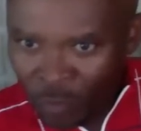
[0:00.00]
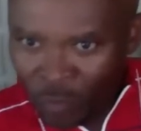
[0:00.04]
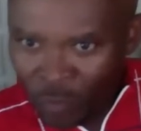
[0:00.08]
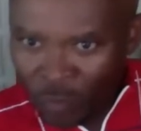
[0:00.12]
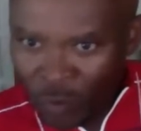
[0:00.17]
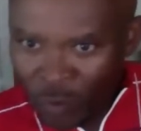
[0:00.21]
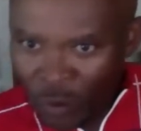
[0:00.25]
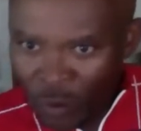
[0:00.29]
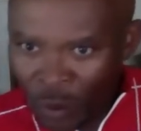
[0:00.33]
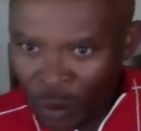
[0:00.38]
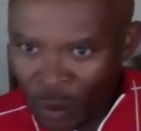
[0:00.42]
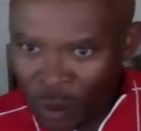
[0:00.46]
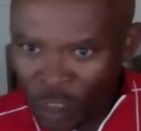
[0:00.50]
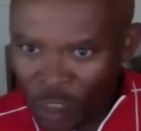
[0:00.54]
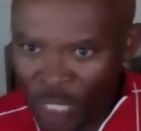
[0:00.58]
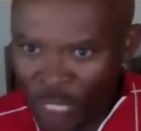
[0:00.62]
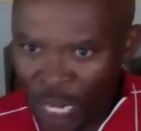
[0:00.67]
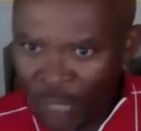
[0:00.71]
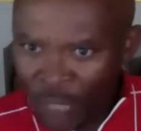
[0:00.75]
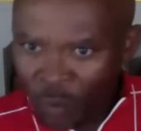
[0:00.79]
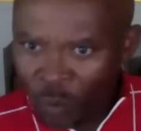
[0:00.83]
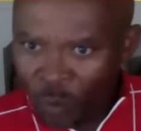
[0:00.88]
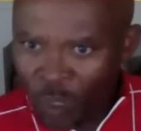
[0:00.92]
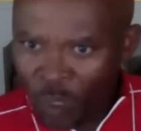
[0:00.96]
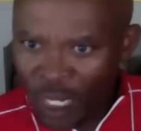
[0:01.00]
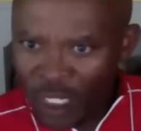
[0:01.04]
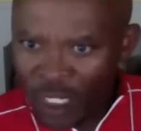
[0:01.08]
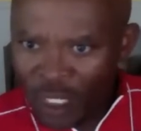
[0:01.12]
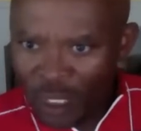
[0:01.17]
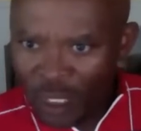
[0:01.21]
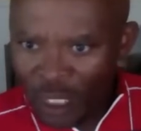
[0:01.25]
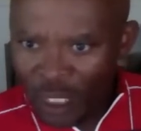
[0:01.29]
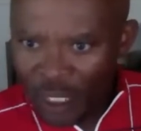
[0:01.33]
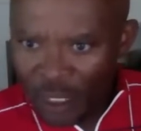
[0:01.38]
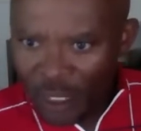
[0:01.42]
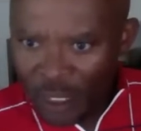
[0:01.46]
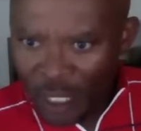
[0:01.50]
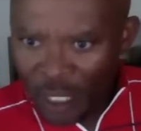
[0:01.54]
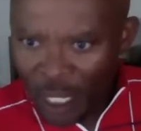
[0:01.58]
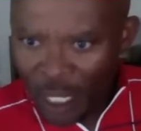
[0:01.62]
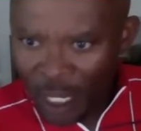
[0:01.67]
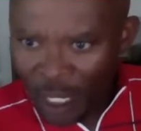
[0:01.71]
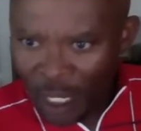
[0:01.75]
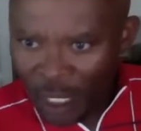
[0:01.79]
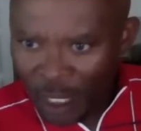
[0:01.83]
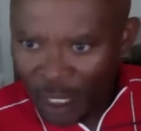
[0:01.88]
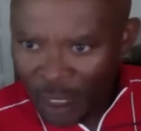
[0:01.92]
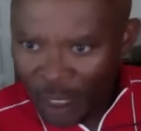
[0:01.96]
So John Wesley
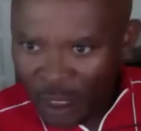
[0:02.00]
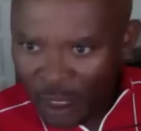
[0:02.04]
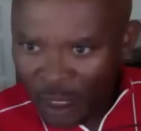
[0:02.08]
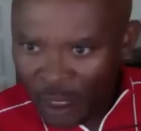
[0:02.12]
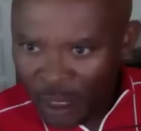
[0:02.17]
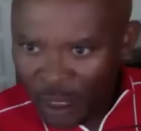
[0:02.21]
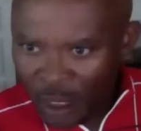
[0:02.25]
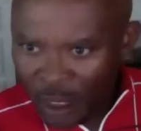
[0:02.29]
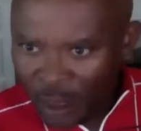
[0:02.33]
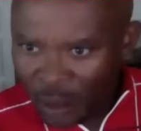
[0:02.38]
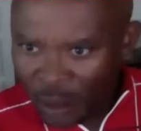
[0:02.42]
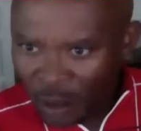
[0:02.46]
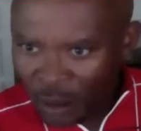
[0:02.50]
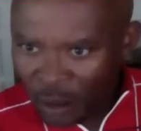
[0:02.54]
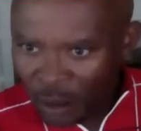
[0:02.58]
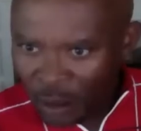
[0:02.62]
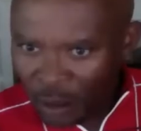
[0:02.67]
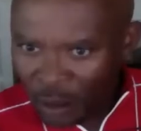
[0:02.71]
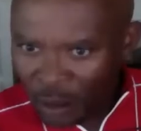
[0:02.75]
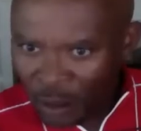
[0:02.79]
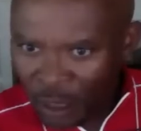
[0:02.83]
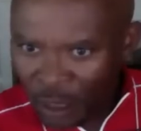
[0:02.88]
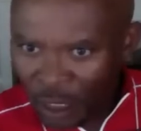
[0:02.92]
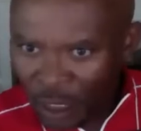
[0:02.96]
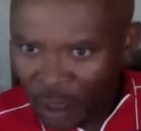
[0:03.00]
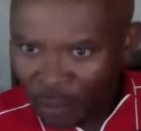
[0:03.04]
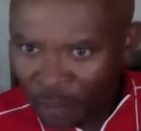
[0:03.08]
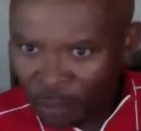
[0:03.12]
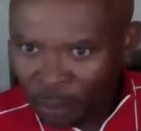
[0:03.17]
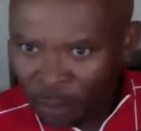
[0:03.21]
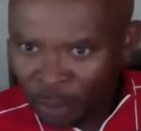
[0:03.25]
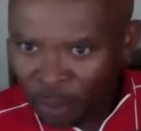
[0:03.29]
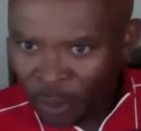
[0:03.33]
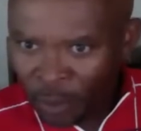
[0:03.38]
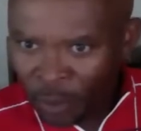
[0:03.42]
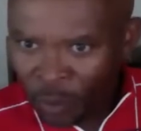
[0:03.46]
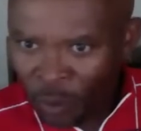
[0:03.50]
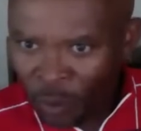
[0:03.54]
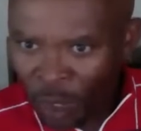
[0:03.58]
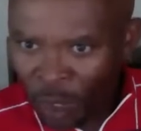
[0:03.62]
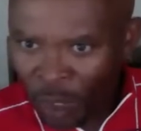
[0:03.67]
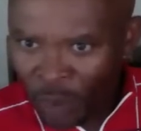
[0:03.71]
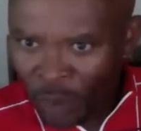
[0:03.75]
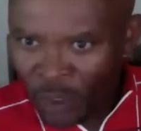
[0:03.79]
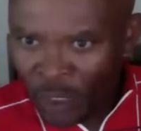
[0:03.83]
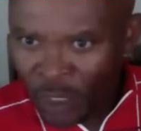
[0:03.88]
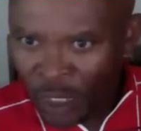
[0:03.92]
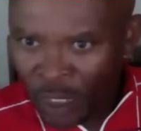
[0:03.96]
says, did
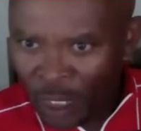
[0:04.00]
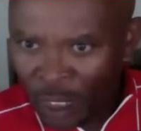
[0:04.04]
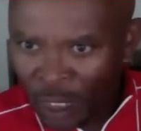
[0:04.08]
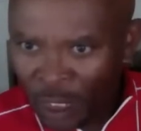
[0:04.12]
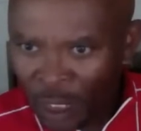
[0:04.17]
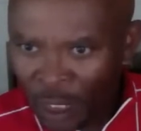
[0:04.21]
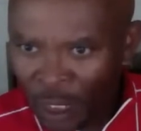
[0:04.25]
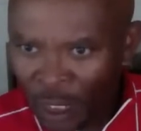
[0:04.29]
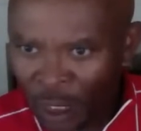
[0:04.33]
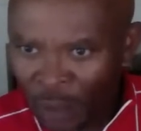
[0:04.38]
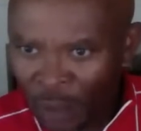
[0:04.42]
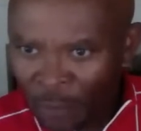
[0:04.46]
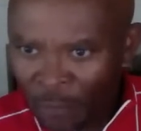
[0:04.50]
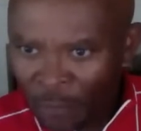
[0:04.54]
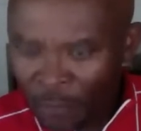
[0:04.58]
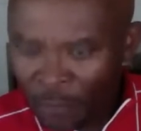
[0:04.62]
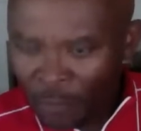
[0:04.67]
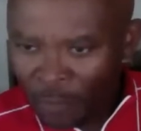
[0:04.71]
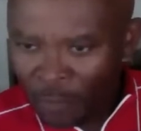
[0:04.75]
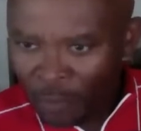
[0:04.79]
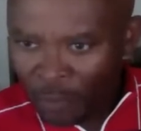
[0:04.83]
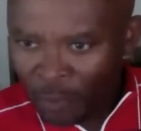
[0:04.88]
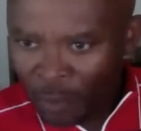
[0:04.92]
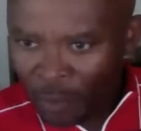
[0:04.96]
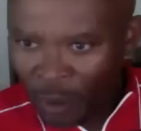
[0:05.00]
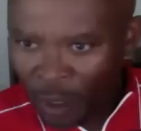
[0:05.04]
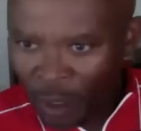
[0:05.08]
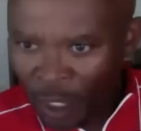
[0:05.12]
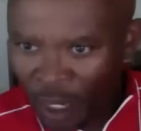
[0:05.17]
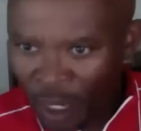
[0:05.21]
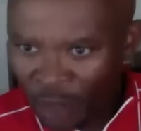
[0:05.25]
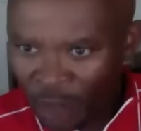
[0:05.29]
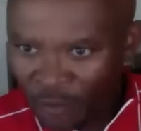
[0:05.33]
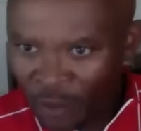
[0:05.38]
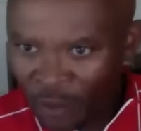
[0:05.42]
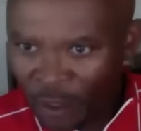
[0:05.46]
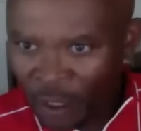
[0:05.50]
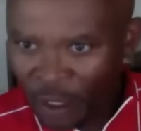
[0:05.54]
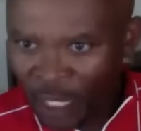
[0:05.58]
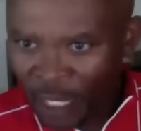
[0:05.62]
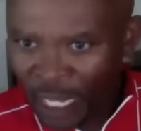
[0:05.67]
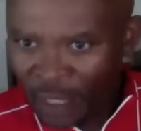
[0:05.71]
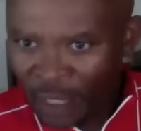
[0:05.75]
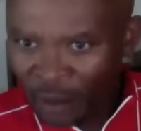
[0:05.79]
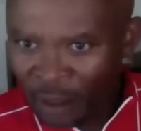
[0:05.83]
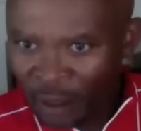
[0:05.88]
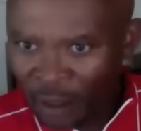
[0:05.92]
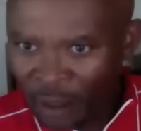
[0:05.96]
Przewalski ever
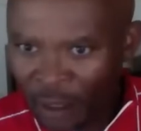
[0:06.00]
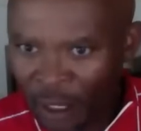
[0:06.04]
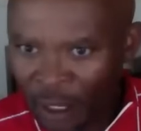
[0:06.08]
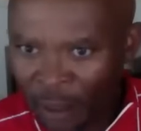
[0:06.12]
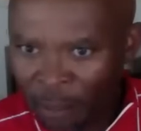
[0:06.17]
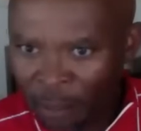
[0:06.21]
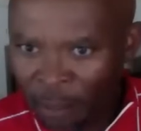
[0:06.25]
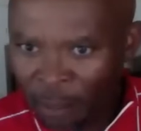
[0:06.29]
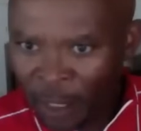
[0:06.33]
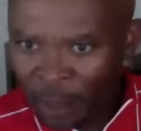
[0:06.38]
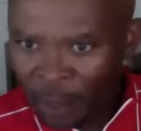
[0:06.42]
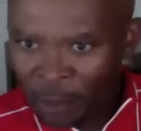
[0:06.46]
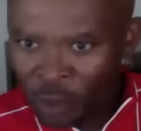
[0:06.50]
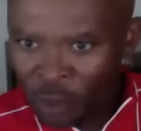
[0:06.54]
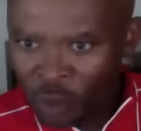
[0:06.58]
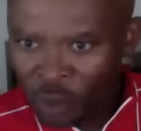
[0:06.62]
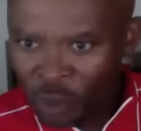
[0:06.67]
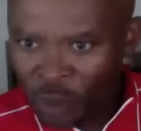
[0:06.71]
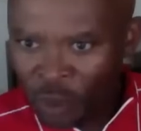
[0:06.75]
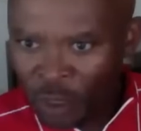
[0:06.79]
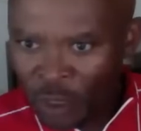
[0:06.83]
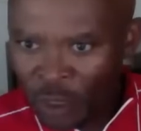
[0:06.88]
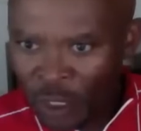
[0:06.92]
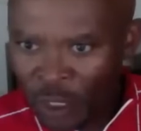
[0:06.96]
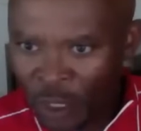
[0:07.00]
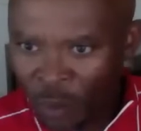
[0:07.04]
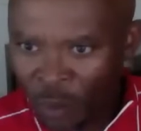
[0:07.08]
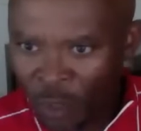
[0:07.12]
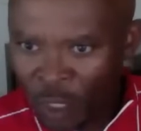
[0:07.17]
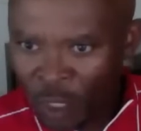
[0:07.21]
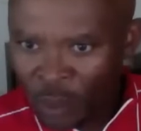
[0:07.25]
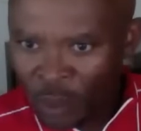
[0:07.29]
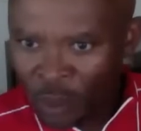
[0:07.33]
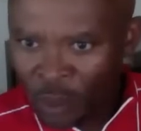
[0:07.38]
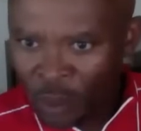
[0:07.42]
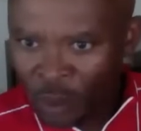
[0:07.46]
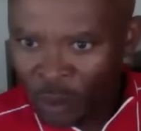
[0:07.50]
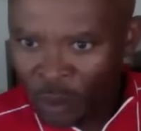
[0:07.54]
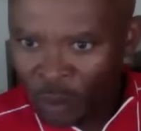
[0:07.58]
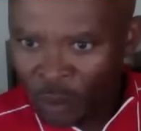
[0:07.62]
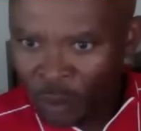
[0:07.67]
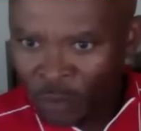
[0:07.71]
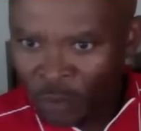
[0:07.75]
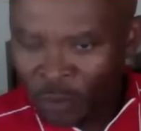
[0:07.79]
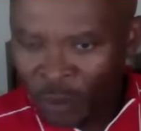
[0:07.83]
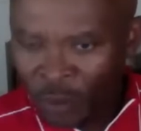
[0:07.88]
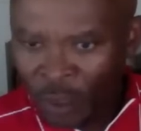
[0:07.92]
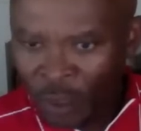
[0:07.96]
lengthen their bib shorts? I watched your
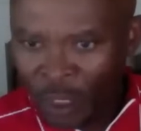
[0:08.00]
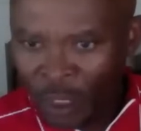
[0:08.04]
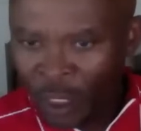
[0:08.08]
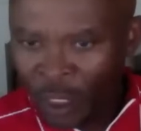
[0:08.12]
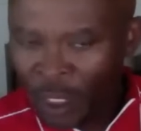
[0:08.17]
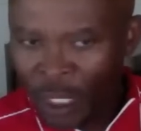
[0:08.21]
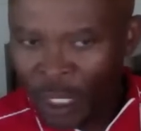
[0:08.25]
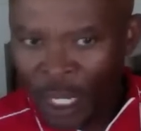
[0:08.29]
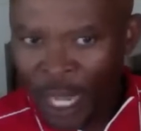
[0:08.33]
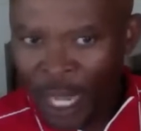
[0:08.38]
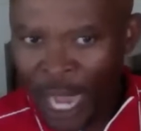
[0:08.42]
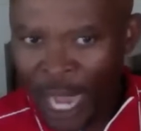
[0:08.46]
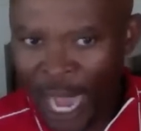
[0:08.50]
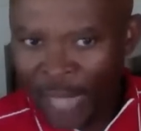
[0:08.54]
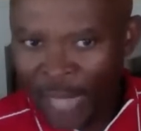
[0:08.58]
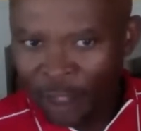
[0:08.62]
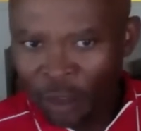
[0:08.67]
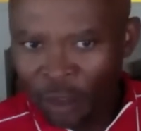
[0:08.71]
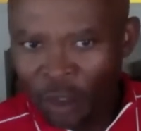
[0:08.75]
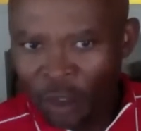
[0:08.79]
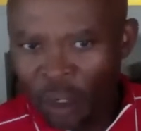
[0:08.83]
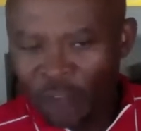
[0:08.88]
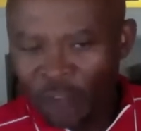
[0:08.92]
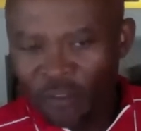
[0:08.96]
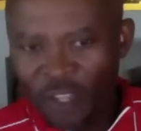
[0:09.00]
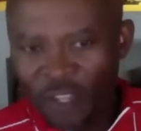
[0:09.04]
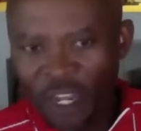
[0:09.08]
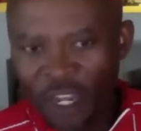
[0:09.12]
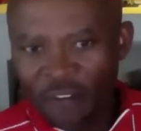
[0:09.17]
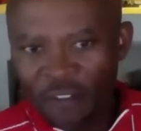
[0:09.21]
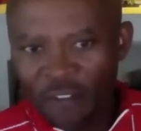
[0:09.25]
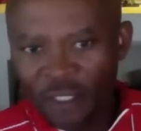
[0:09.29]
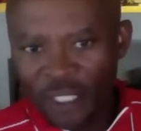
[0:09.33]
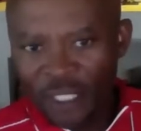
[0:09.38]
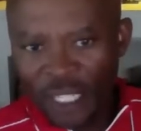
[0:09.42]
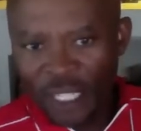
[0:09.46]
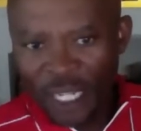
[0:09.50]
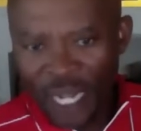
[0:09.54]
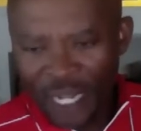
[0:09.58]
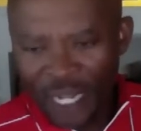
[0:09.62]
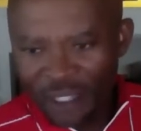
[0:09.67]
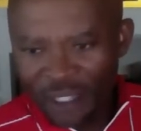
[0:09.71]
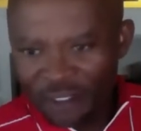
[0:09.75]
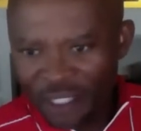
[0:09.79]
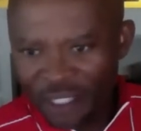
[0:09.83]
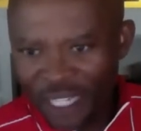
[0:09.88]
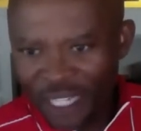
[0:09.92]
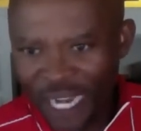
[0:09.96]
older video. I don't know if they ever did. I
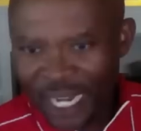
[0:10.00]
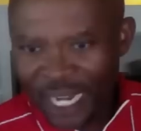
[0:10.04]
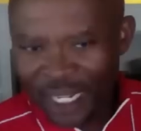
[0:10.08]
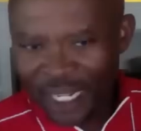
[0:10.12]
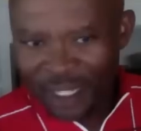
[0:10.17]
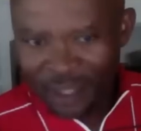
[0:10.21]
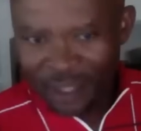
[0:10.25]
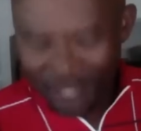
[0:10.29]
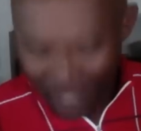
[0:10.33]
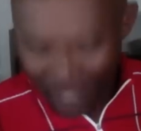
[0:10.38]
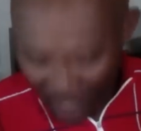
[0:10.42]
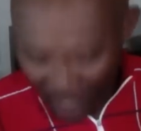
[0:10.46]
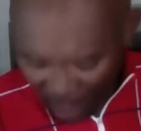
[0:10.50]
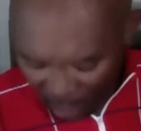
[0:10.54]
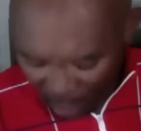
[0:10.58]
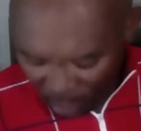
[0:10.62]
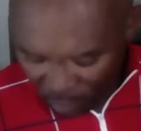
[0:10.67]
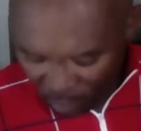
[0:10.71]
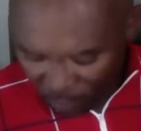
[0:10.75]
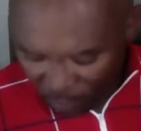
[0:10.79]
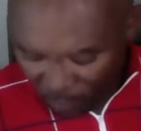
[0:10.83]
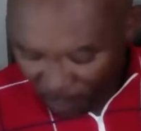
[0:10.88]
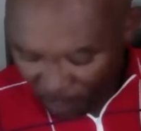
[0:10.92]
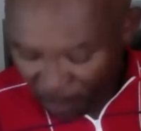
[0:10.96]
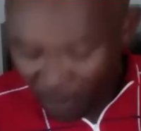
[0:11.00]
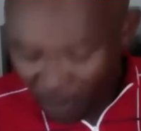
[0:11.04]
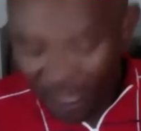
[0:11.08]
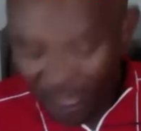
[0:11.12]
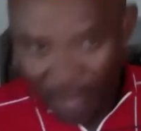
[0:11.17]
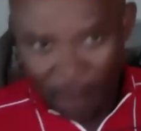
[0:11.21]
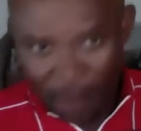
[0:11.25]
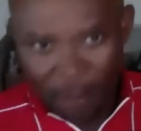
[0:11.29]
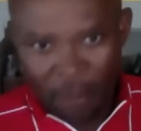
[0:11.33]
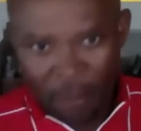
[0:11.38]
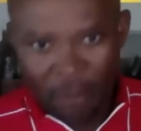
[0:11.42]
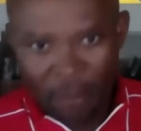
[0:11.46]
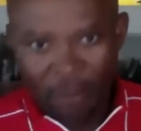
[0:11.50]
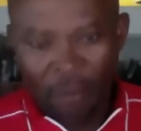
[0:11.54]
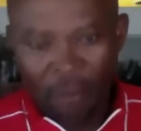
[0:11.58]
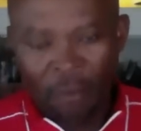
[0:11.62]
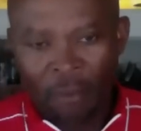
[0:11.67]
never got anything else from them.